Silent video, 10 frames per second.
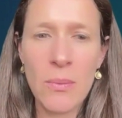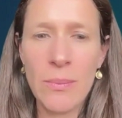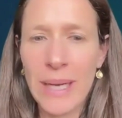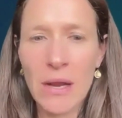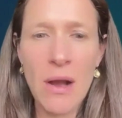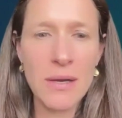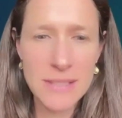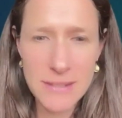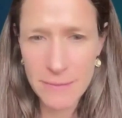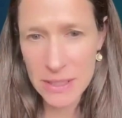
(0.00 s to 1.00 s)
many
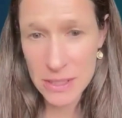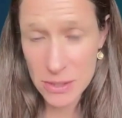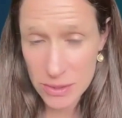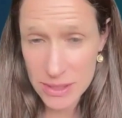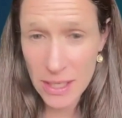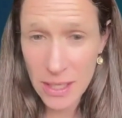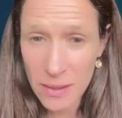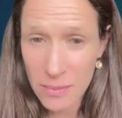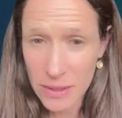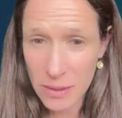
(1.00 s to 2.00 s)
costs have been
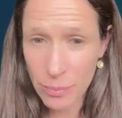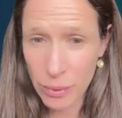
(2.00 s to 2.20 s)
associated with the